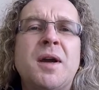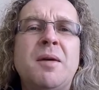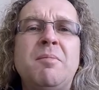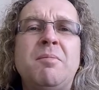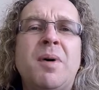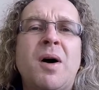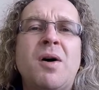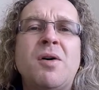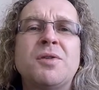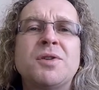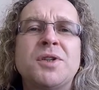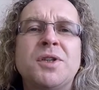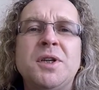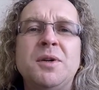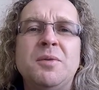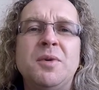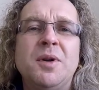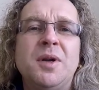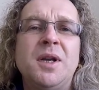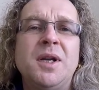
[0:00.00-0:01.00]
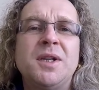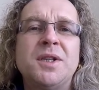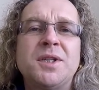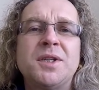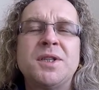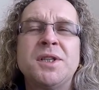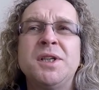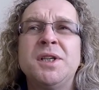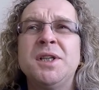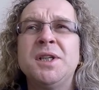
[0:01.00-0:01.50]
basket with
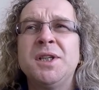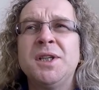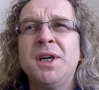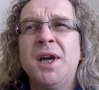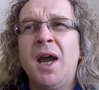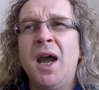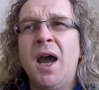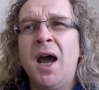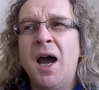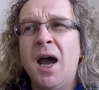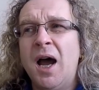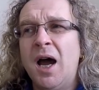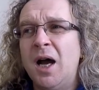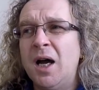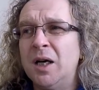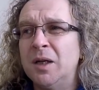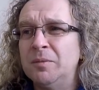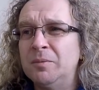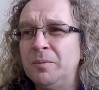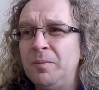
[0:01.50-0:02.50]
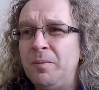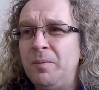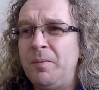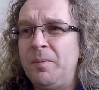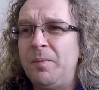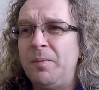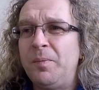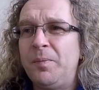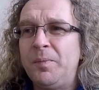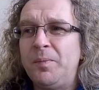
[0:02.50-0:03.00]
this.
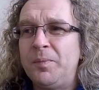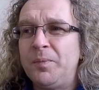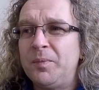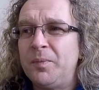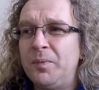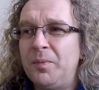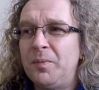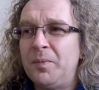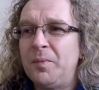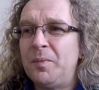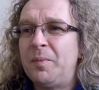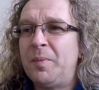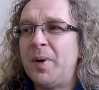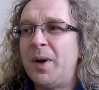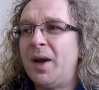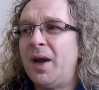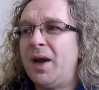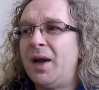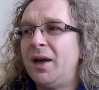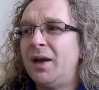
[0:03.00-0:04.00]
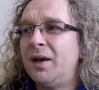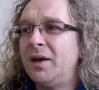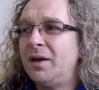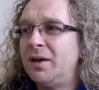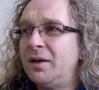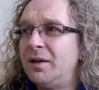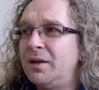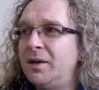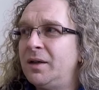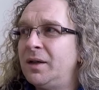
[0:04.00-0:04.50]
But
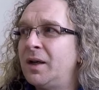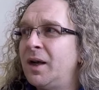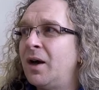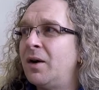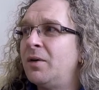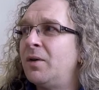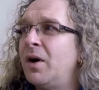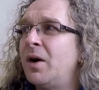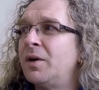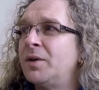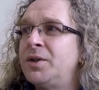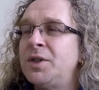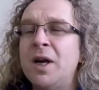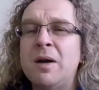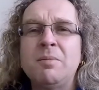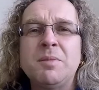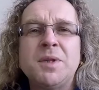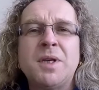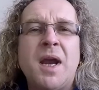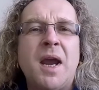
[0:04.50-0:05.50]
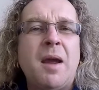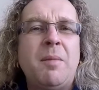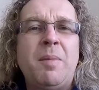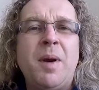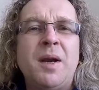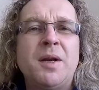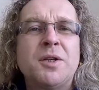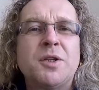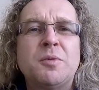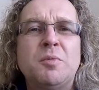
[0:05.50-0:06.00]
you know, I jumped out of
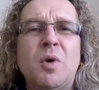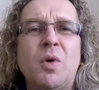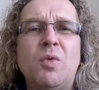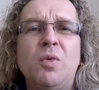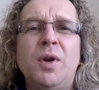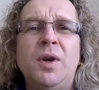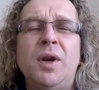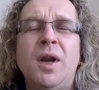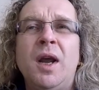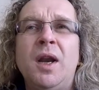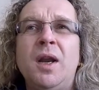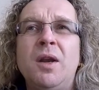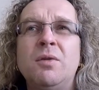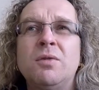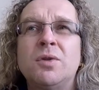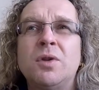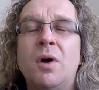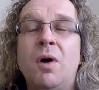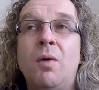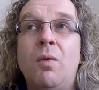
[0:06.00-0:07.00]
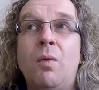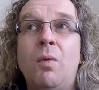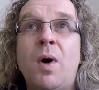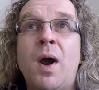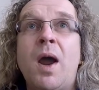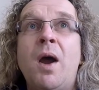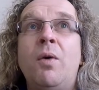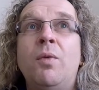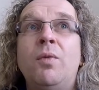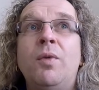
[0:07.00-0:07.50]
bed this morning and it was like,
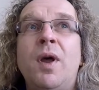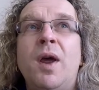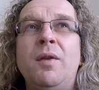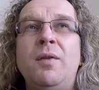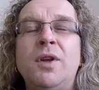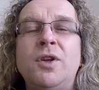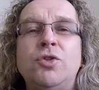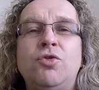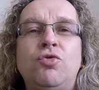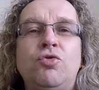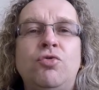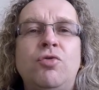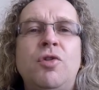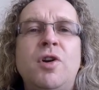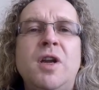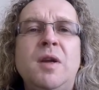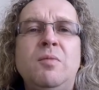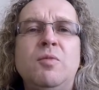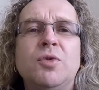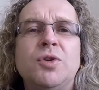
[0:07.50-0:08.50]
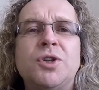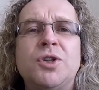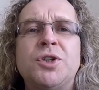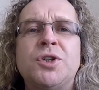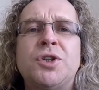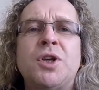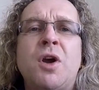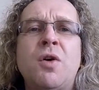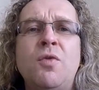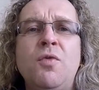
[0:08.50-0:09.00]
wow, that this dream was
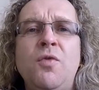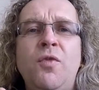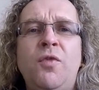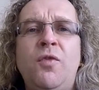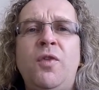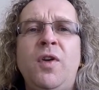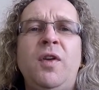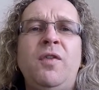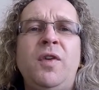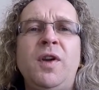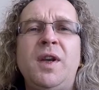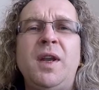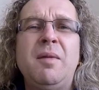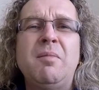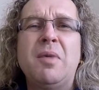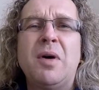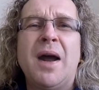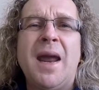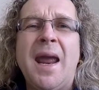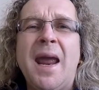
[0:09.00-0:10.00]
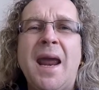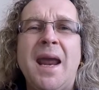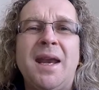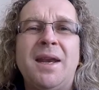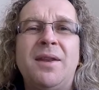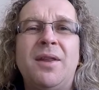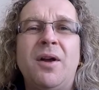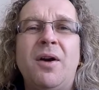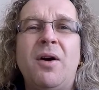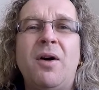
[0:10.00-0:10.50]
so vivid in my
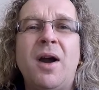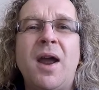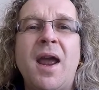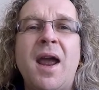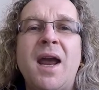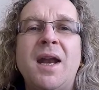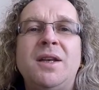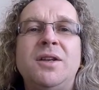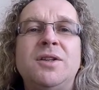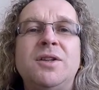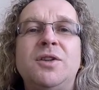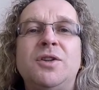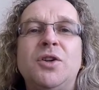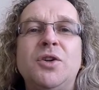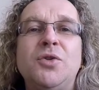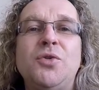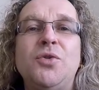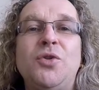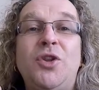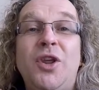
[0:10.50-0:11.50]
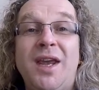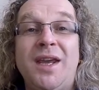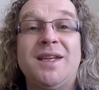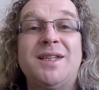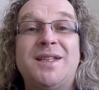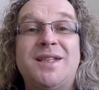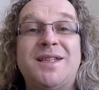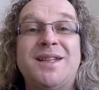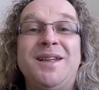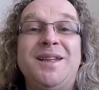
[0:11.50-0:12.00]
head that I had to do
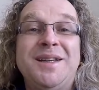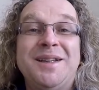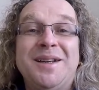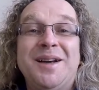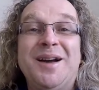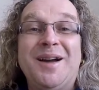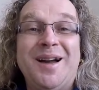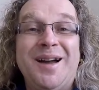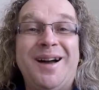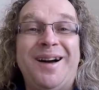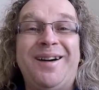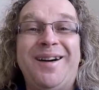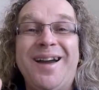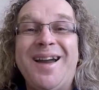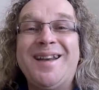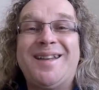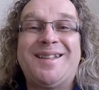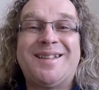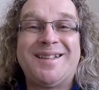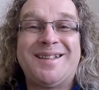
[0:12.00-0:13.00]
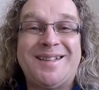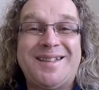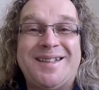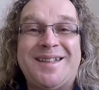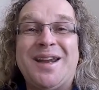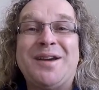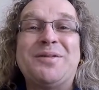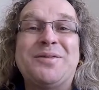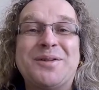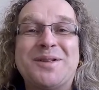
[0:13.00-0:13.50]
this. I had to
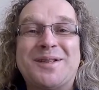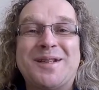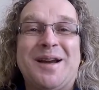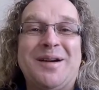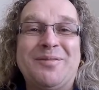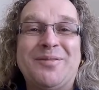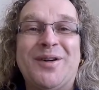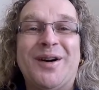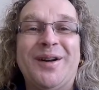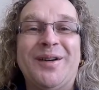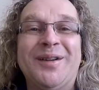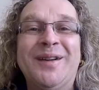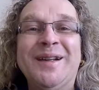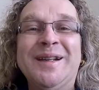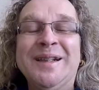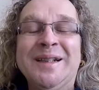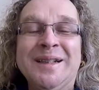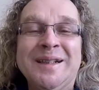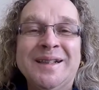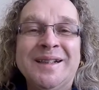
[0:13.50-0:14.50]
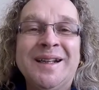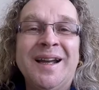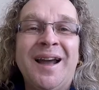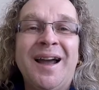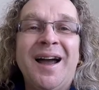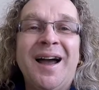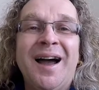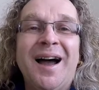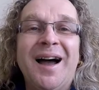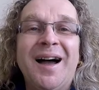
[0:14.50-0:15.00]
tell someone.
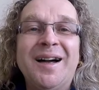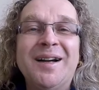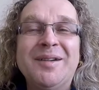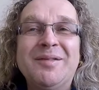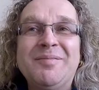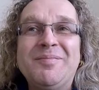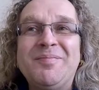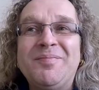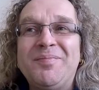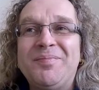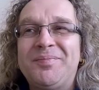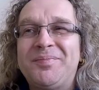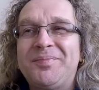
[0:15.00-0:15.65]
You